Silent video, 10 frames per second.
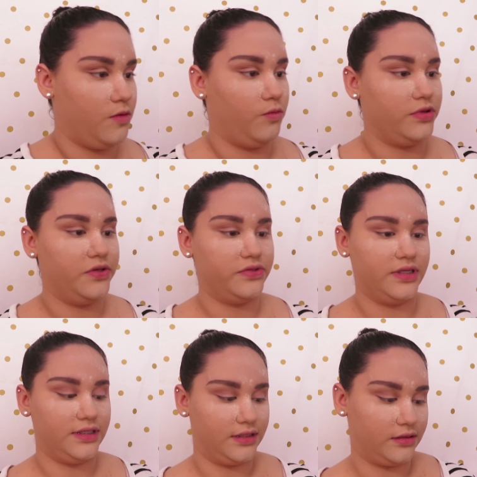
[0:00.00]
We'll use
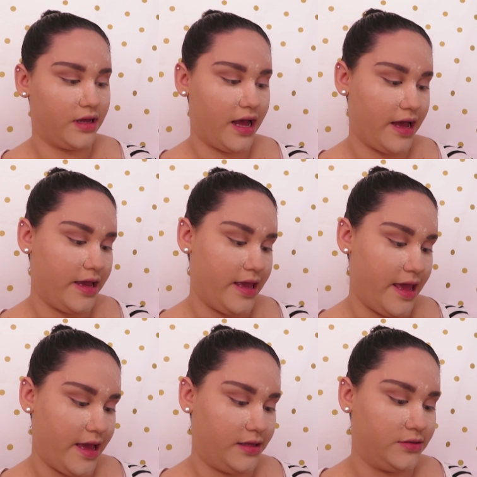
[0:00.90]
this little guy
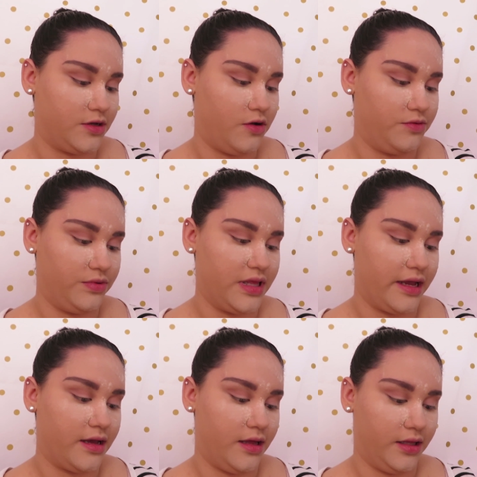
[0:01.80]
and go in with
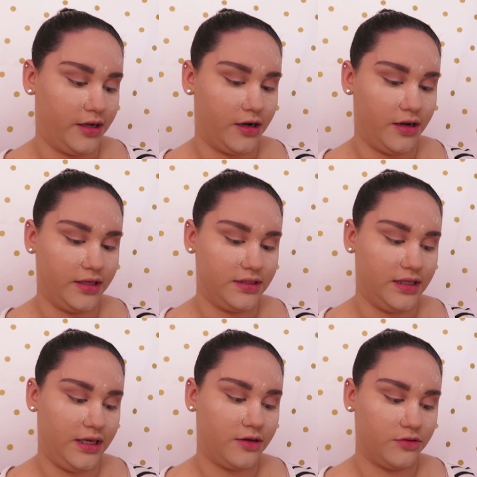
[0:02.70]
that color. It's
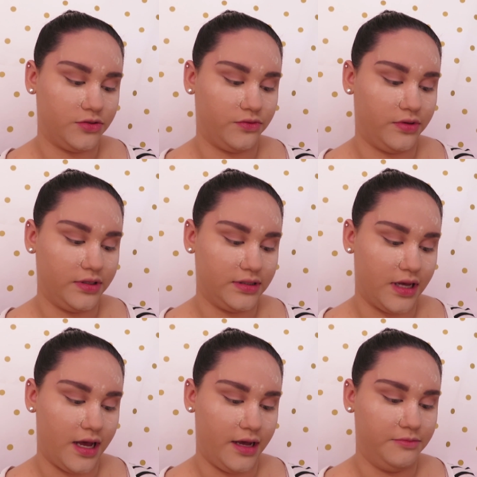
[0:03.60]
the
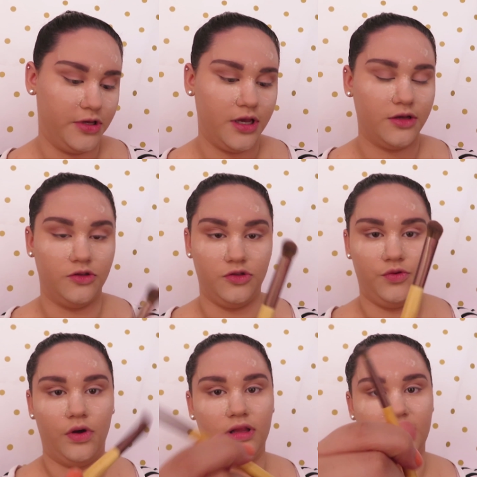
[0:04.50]
EcoTools
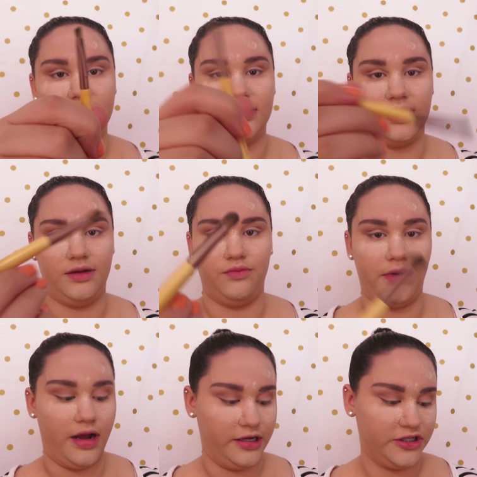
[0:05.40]
dual-ended
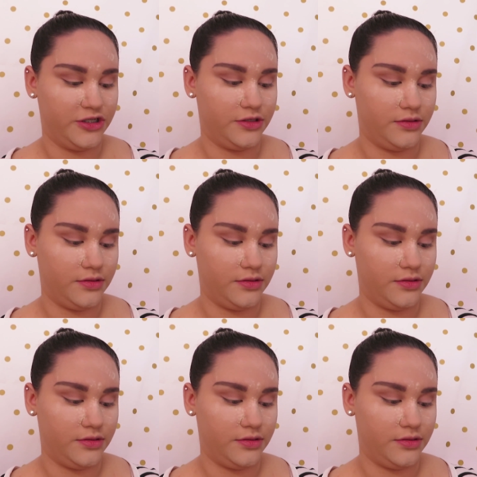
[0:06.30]
brush.